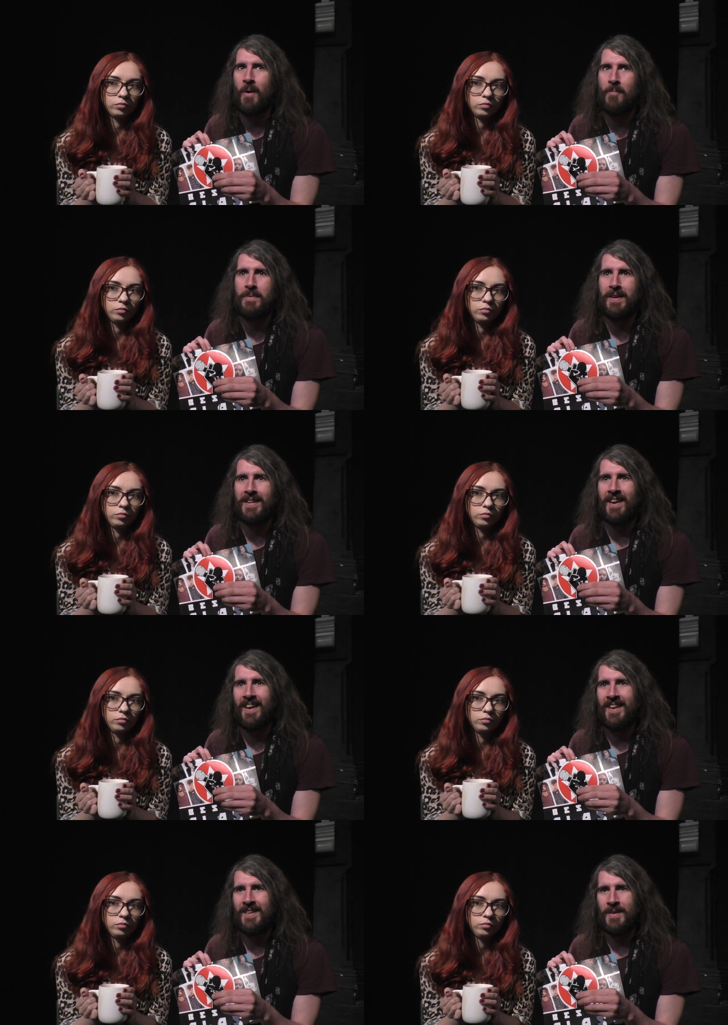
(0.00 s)
Speaker 1: not be
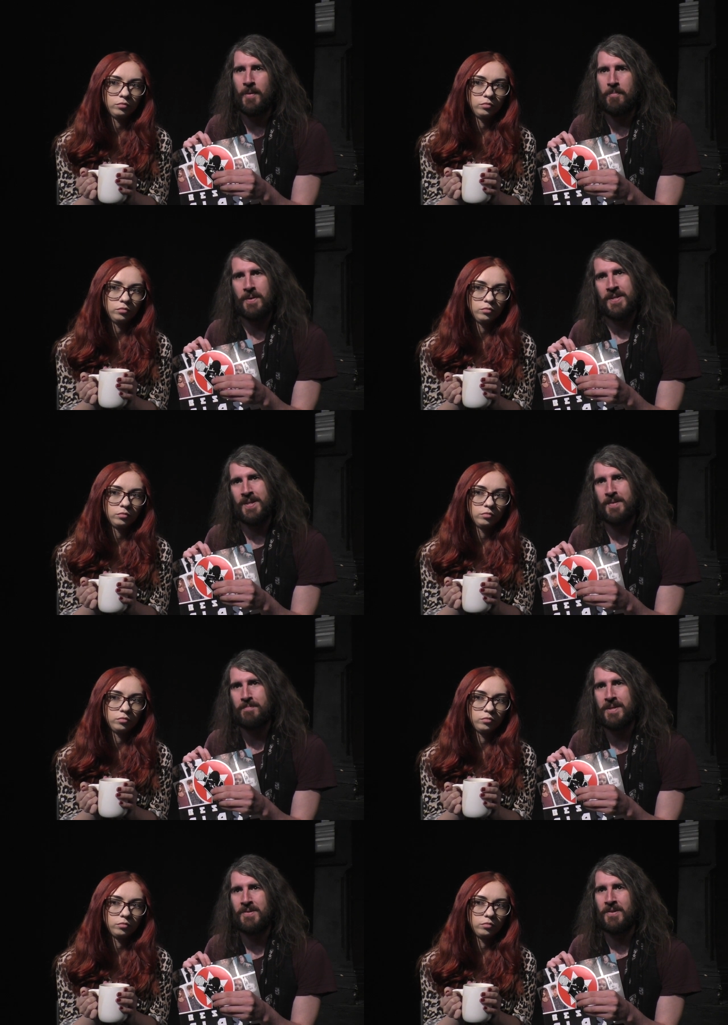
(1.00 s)
upper to
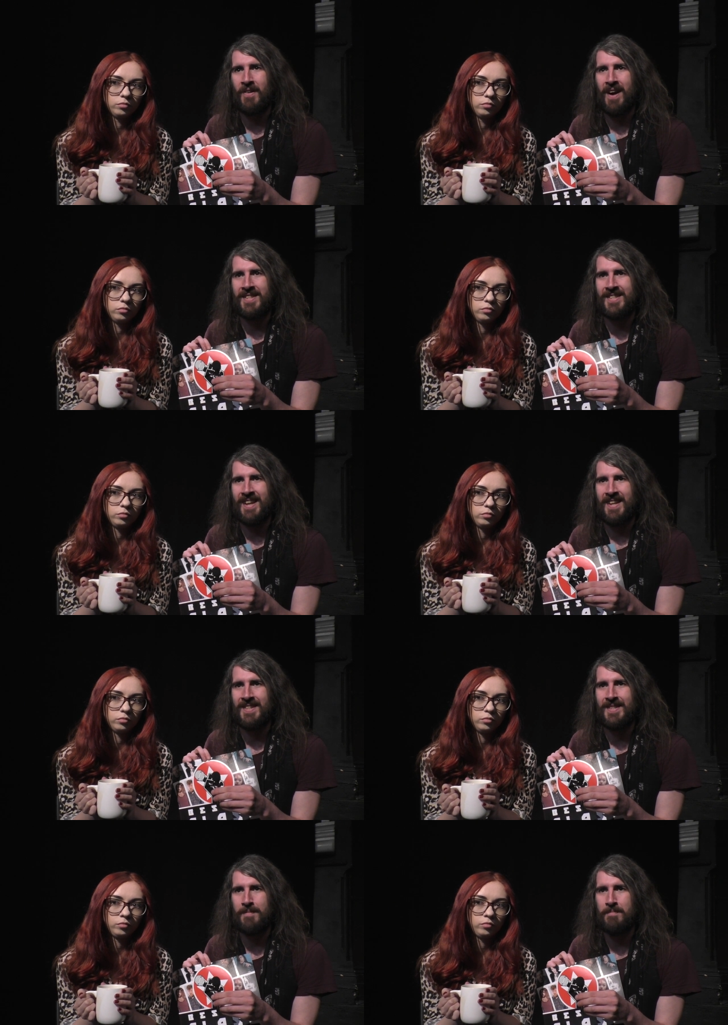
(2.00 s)
middle class
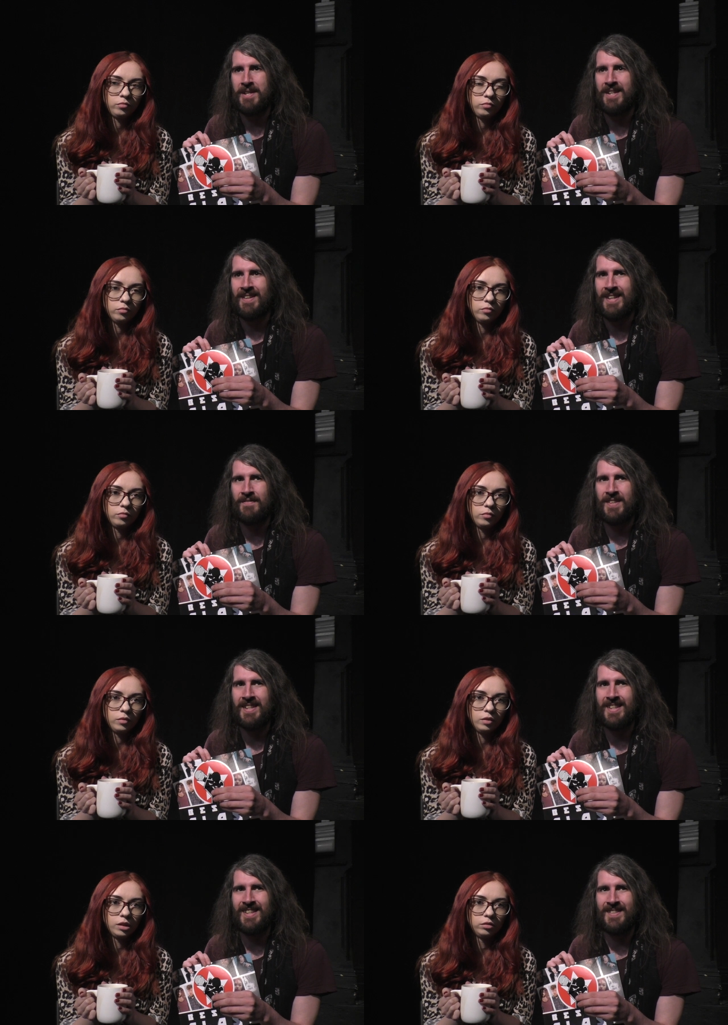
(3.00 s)
and be
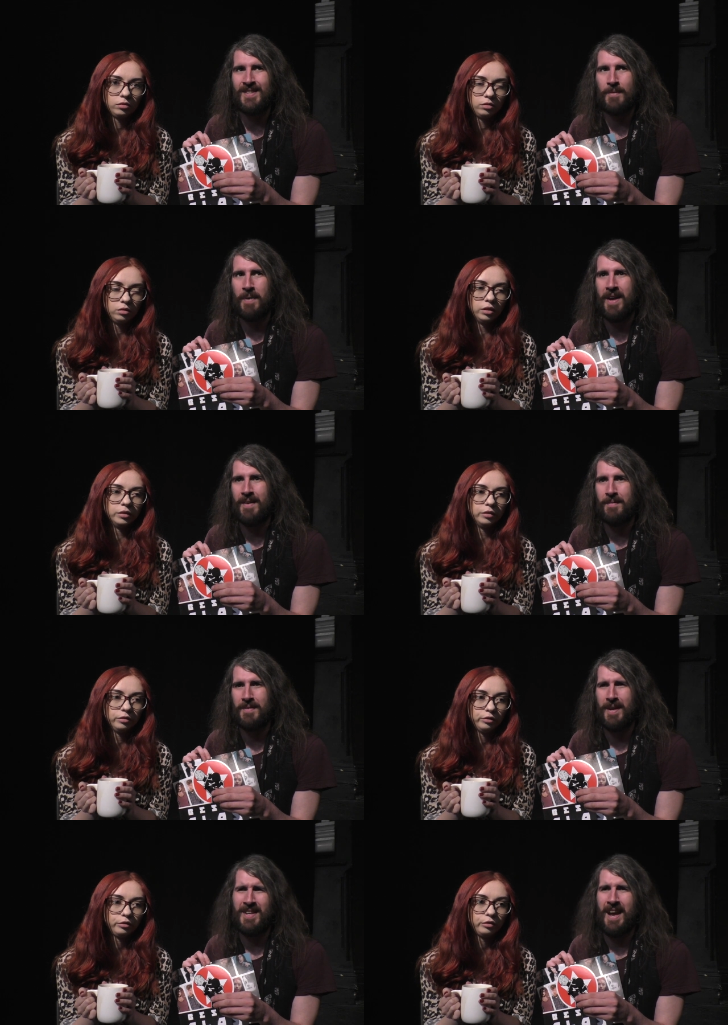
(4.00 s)
living somewhere
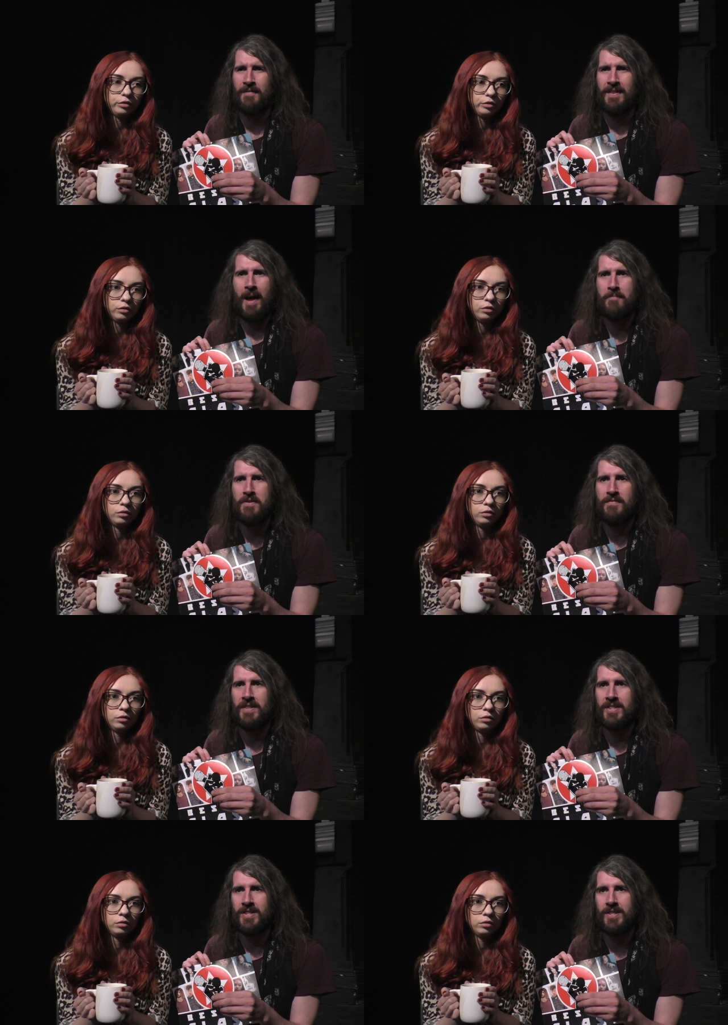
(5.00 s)
with and having that
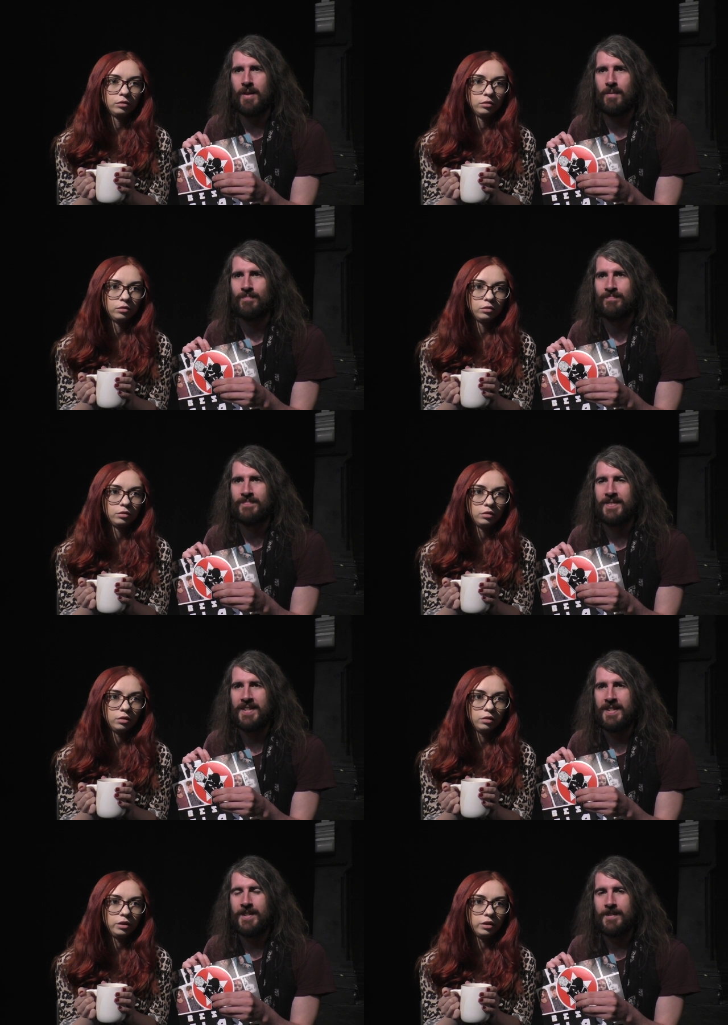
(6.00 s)
privilege.
Speaker 2: So.
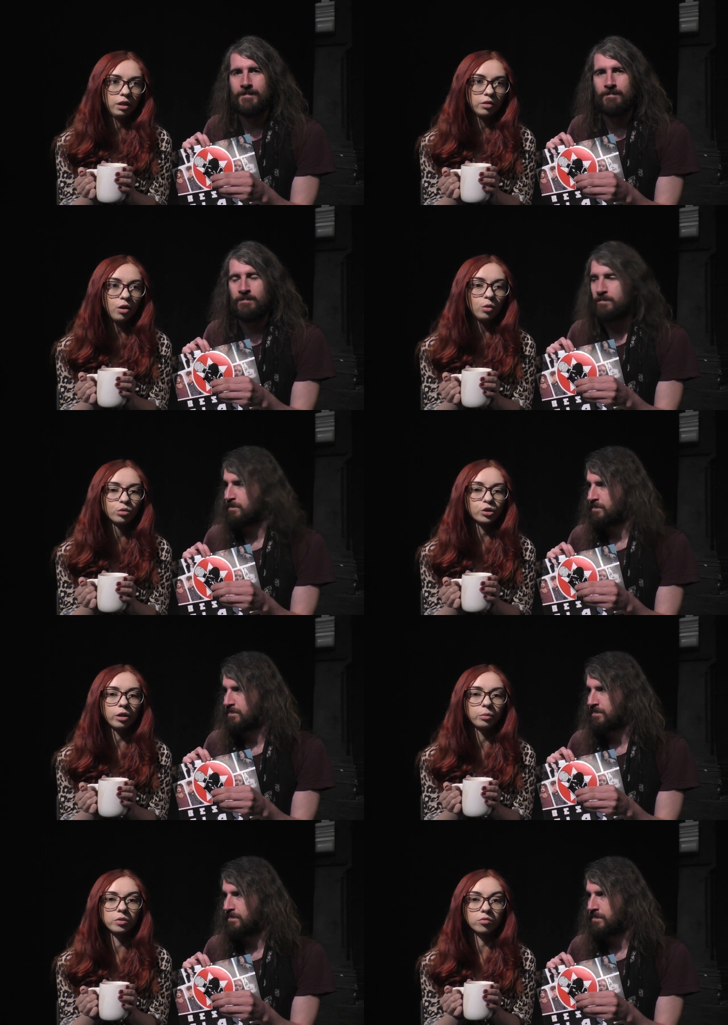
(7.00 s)
Yeah, and the whole
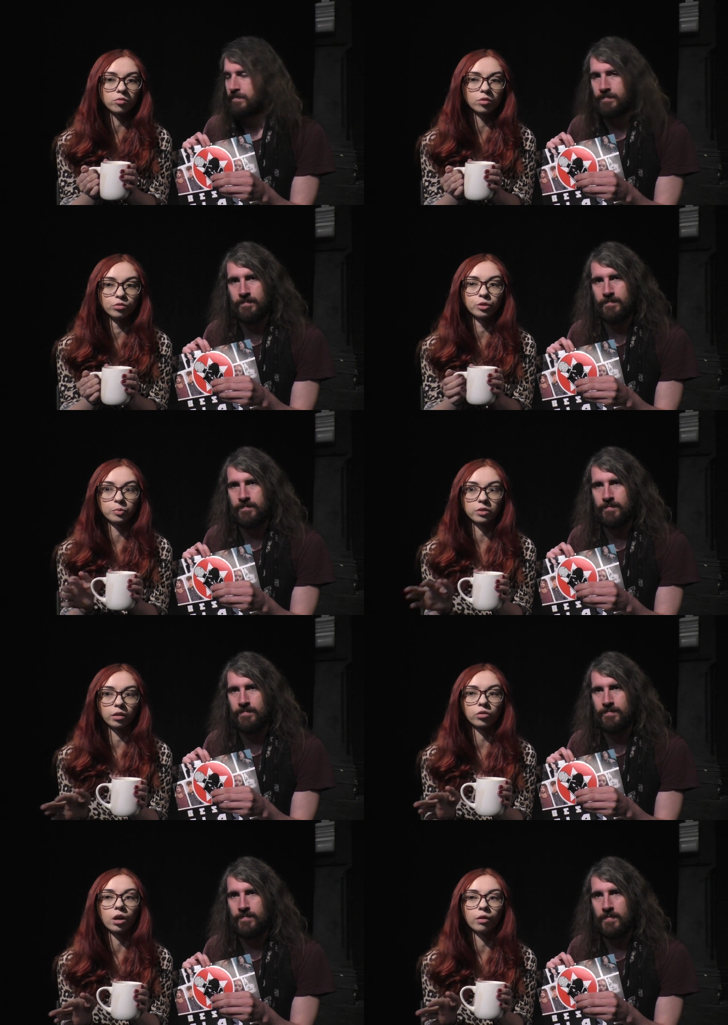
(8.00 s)
show is
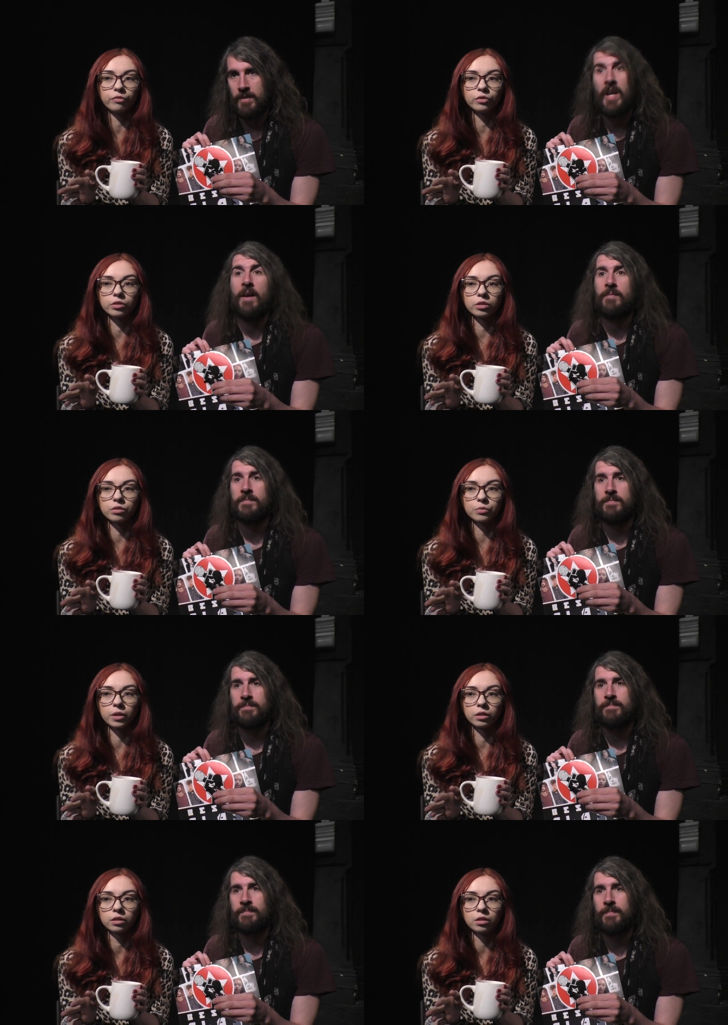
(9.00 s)
100% crowd funded yeah. as
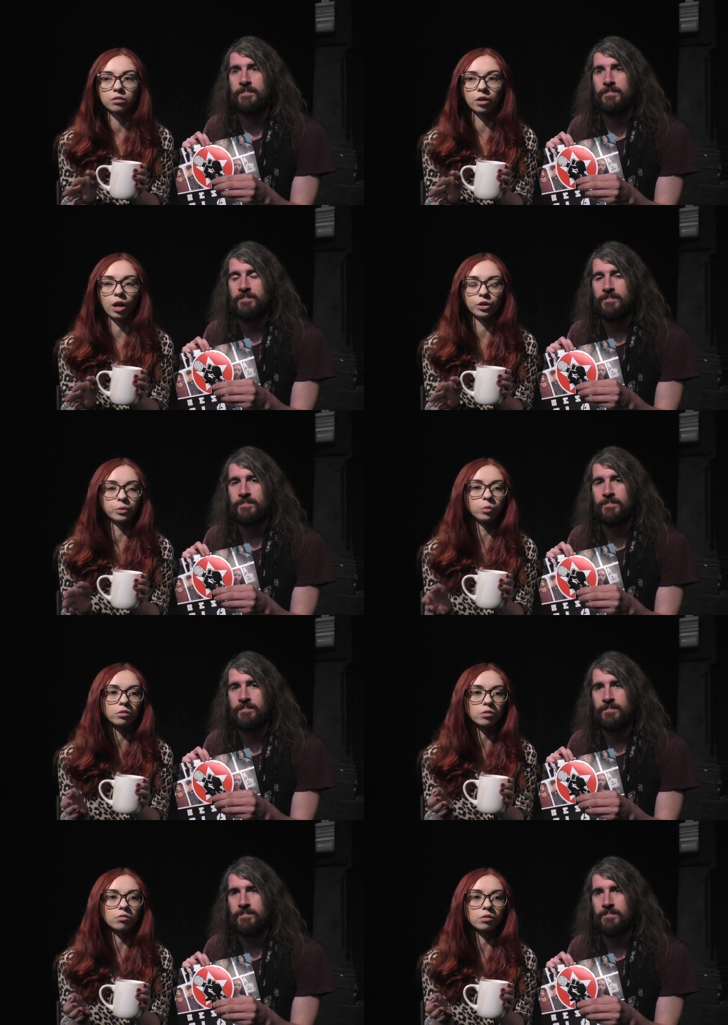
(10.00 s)
well. So, and she
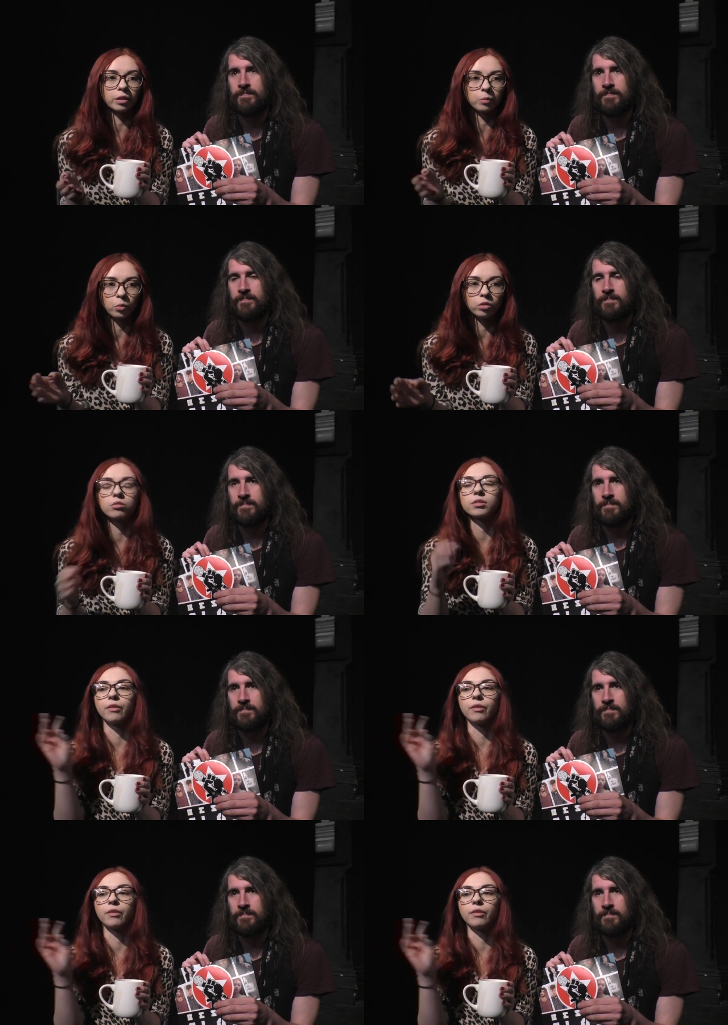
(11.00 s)
wants like once